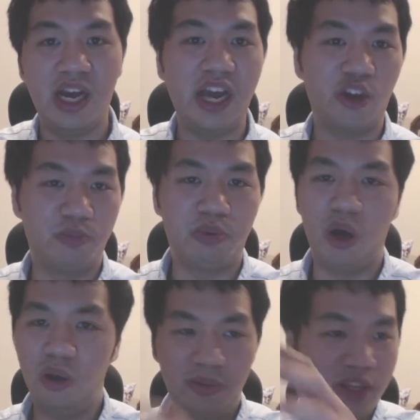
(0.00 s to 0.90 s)
I could
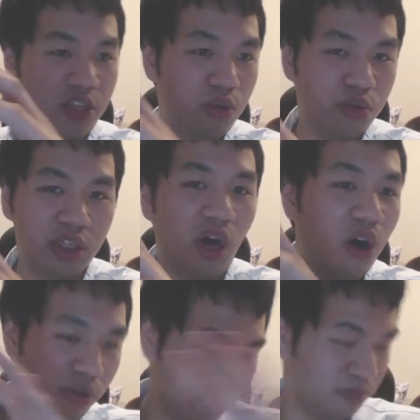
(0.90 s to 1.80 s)
probably use
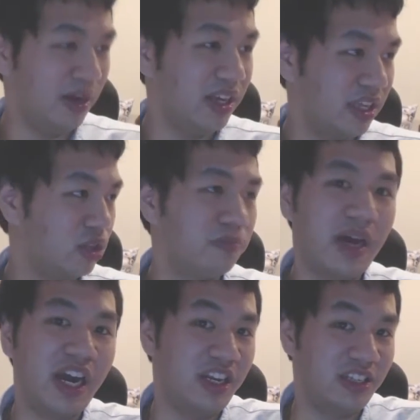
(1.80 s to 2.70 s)
all those money to
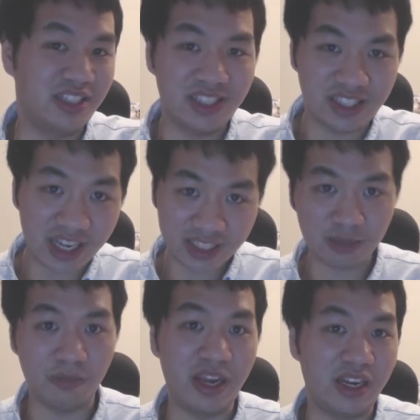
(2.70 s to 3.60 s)
buy the
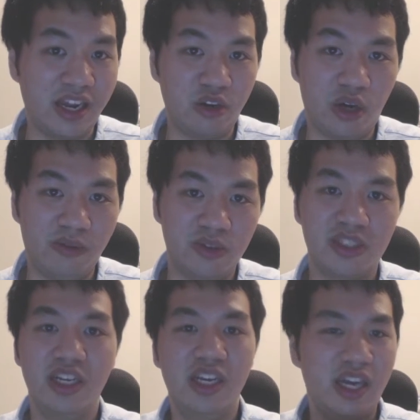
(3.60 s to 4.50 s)
6 main light novels